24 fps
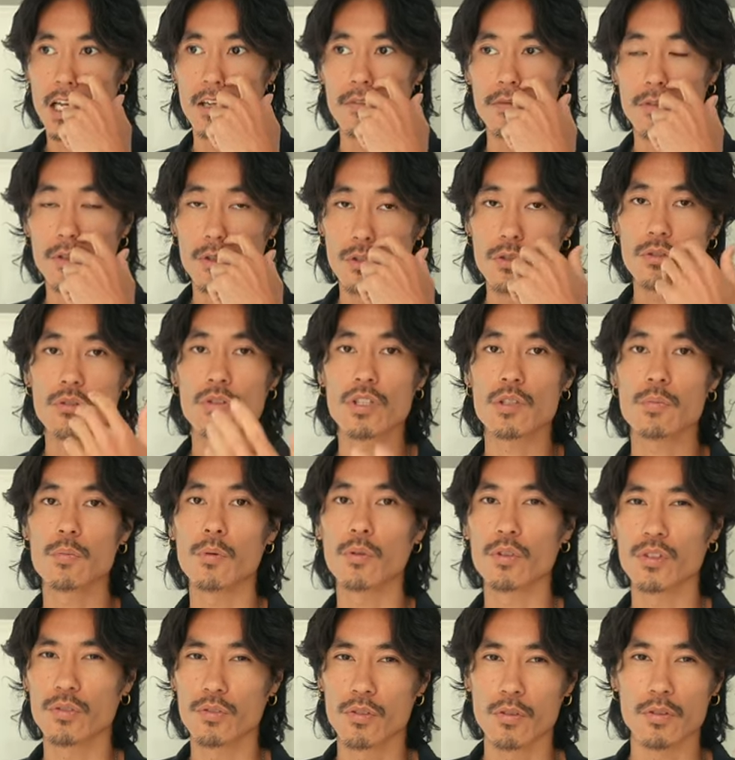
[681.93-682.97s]
if you do
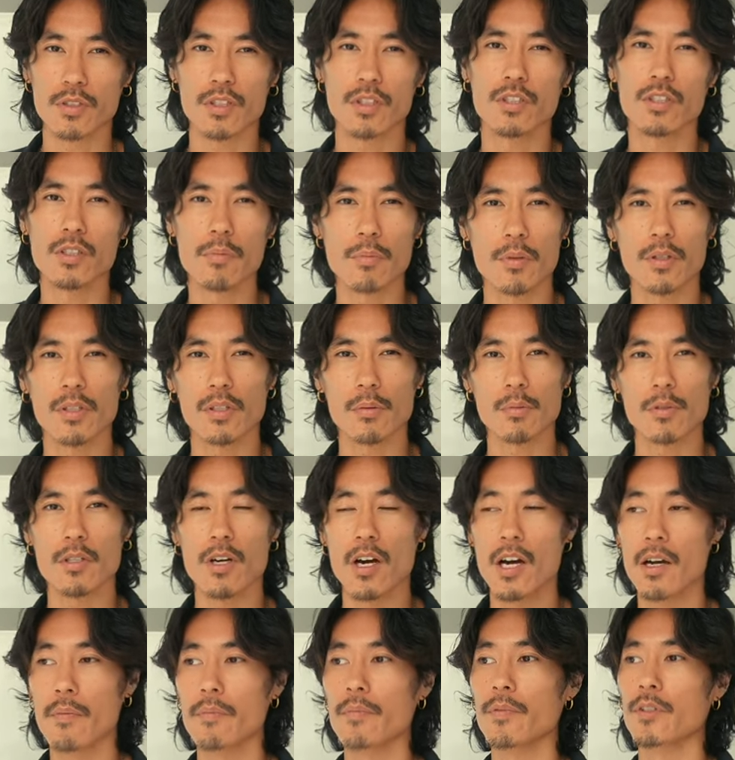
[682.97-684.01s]
sports for a certain period of
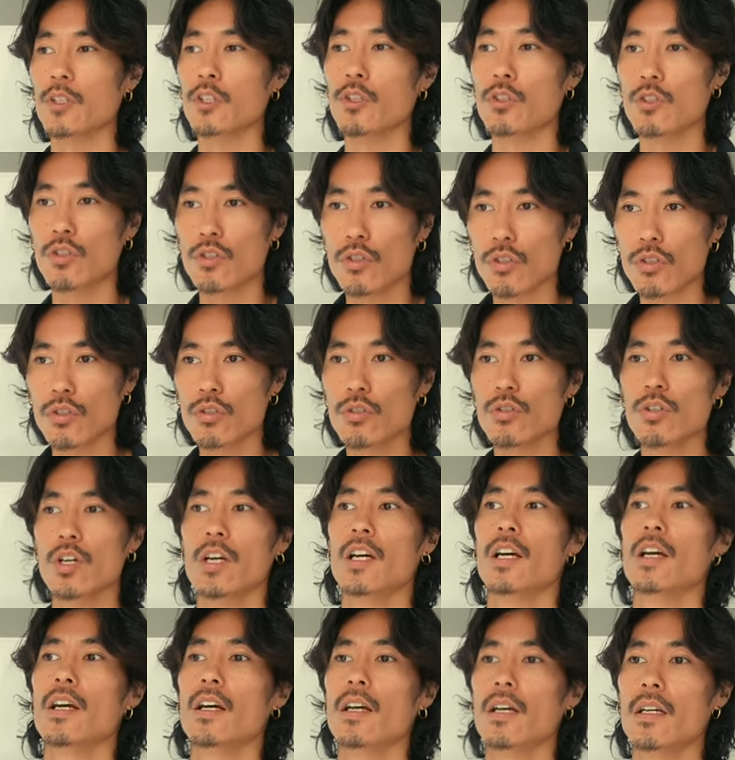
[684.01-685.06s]
time, you do
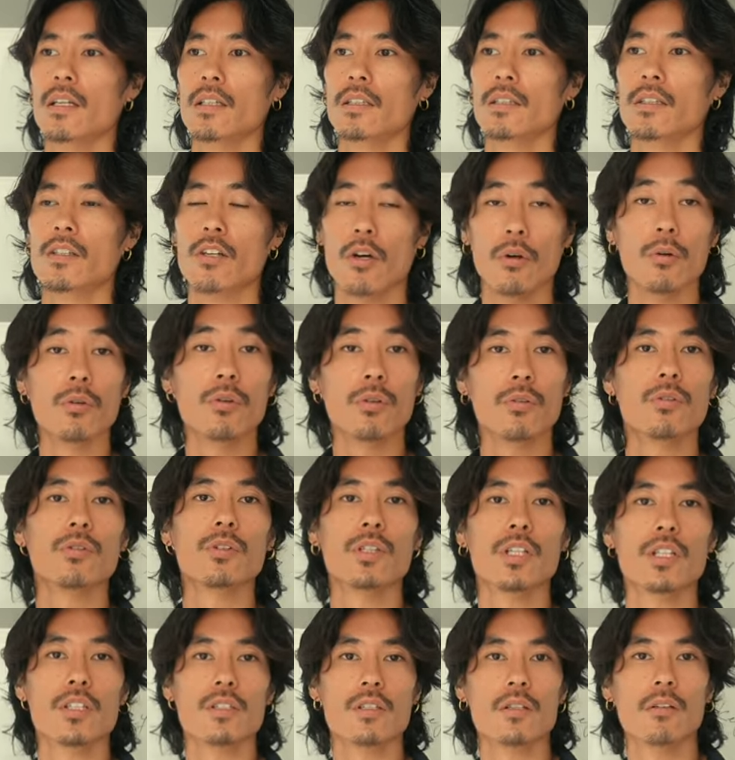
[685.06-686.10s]
go through
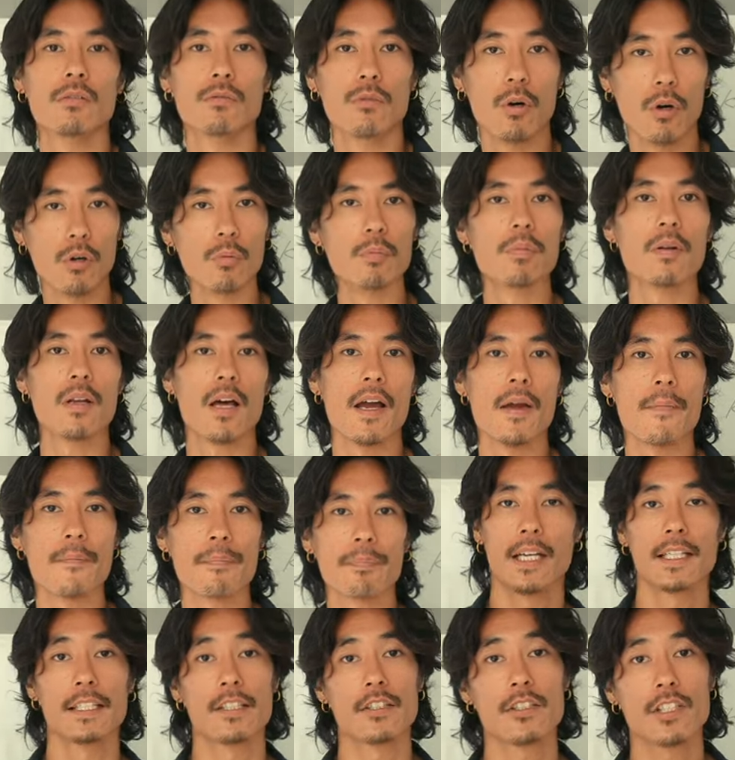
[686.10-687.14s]
this role play.
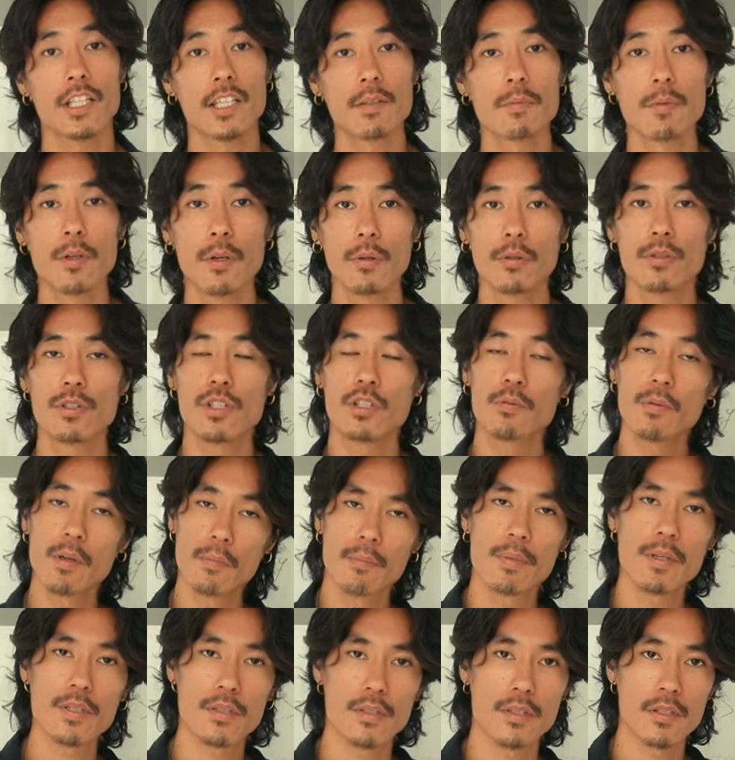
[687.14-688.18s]
And the same goes to my
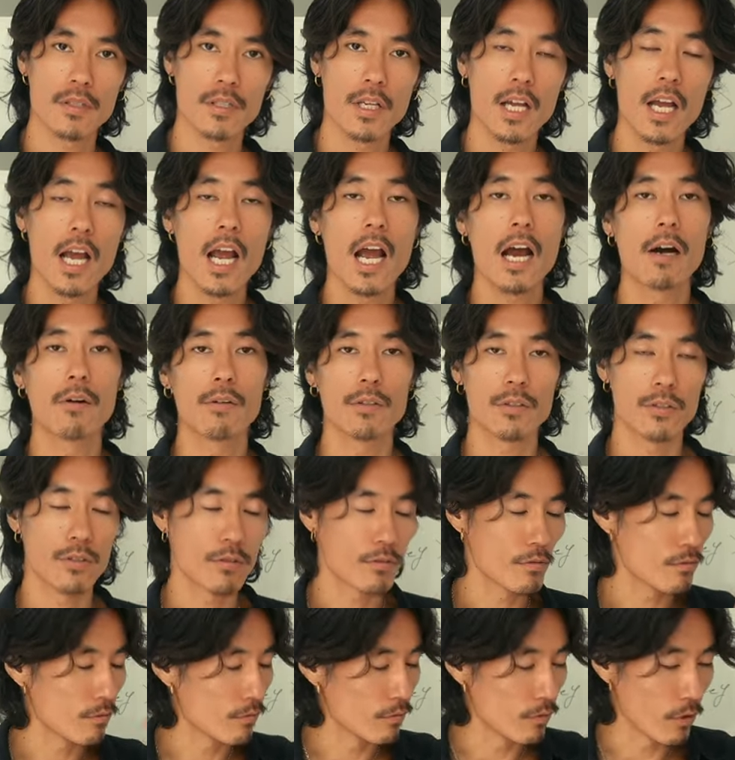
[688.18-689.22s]
business. I
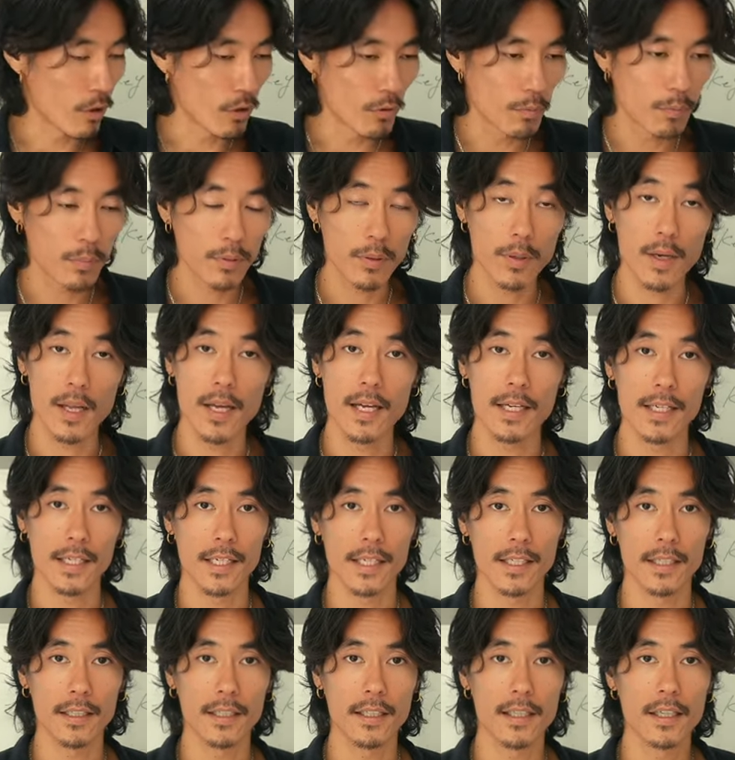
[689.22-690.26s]
was role
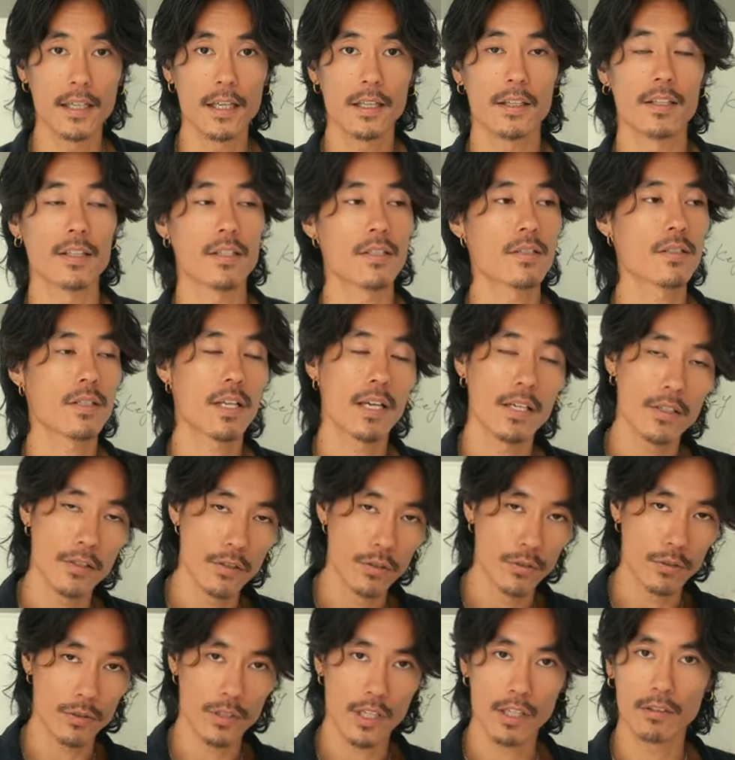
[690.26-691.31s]
playing the
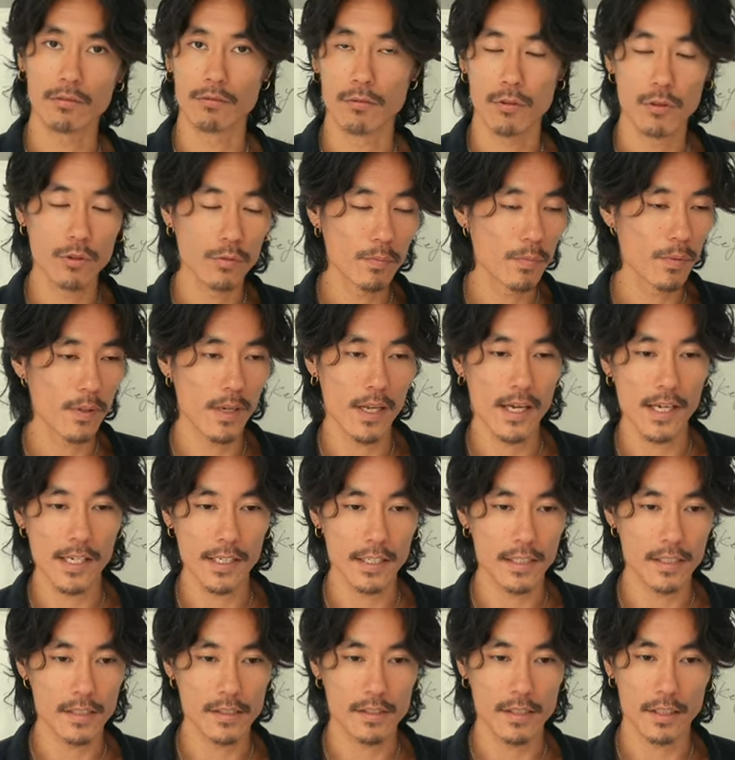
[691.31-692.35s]
sales. I was role
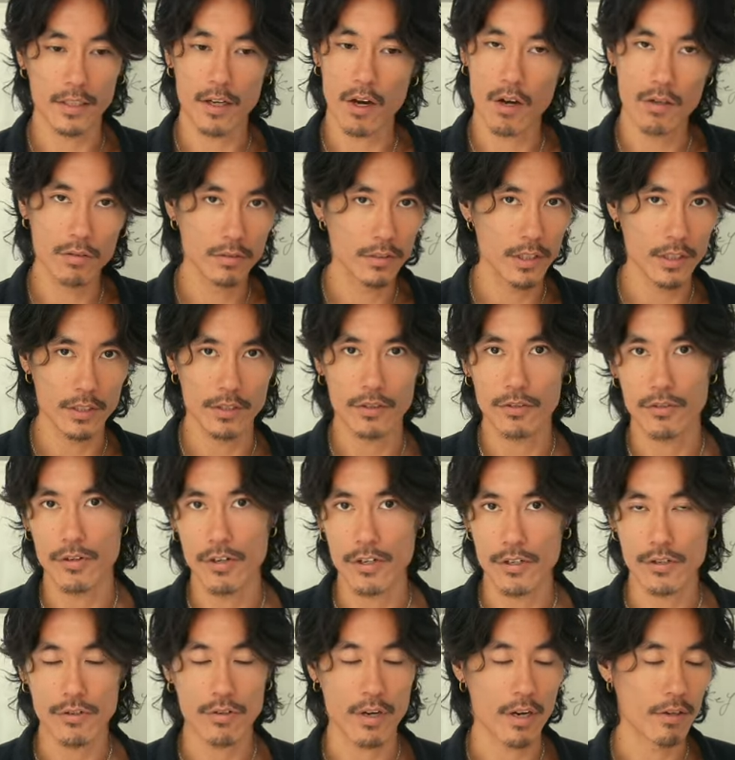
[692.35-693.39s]
playing is the content
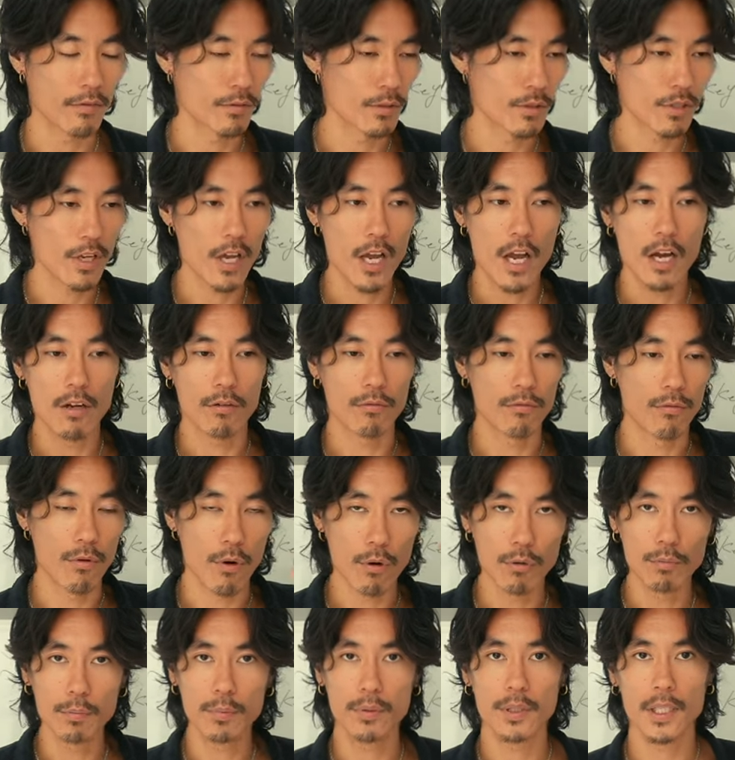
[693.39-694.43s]
creation. I was
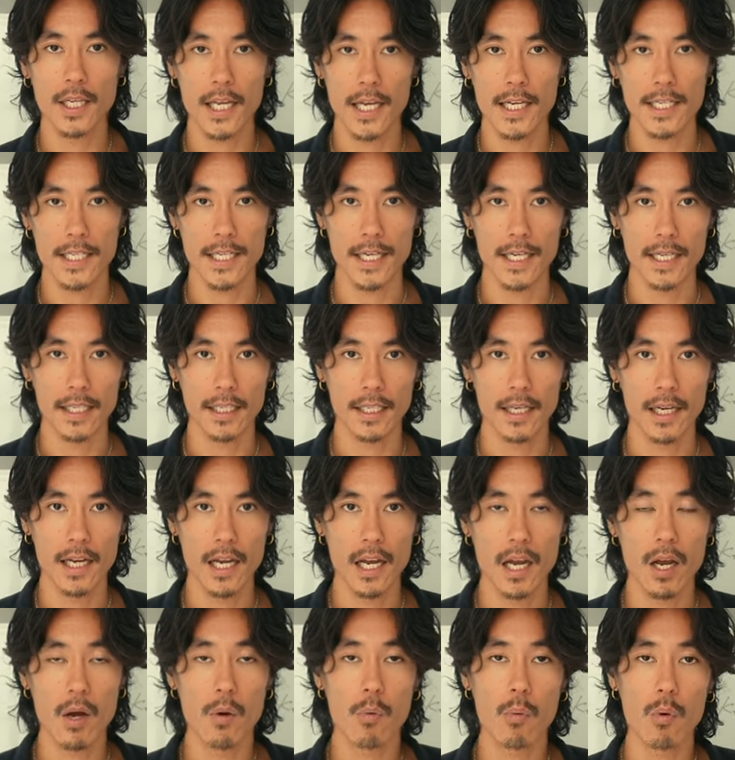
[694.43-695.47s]
role playing
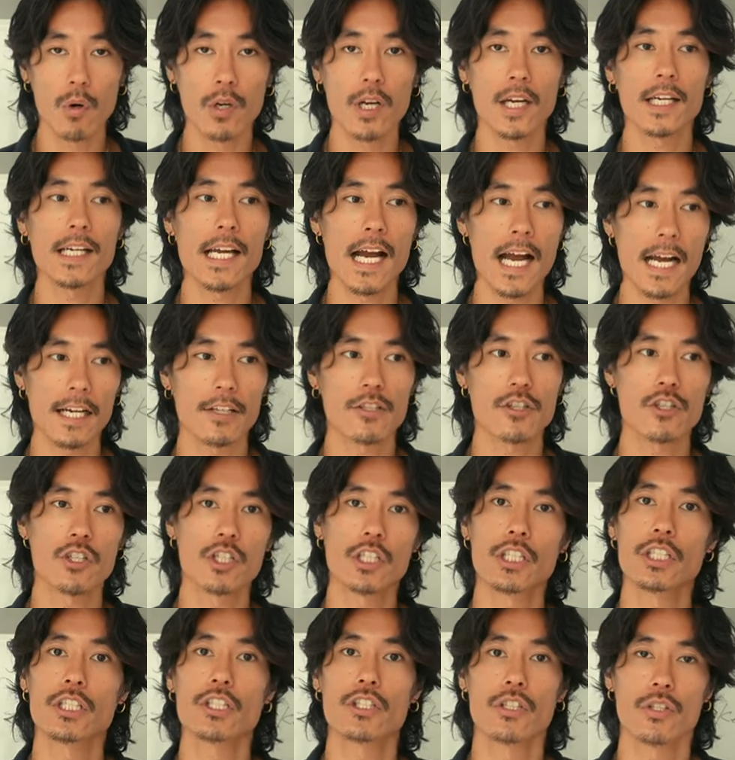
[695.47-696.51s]
what I
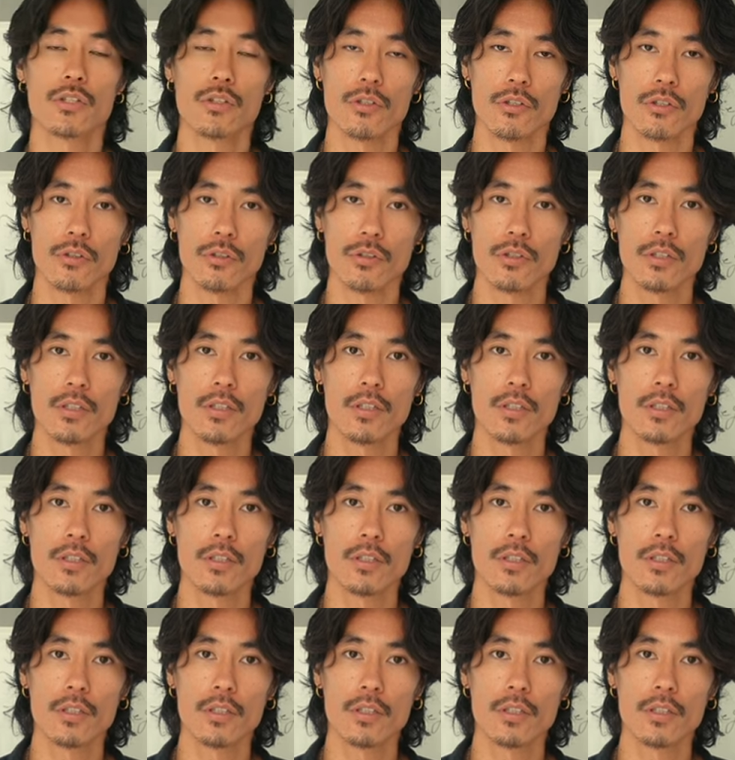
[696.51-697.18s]
actually do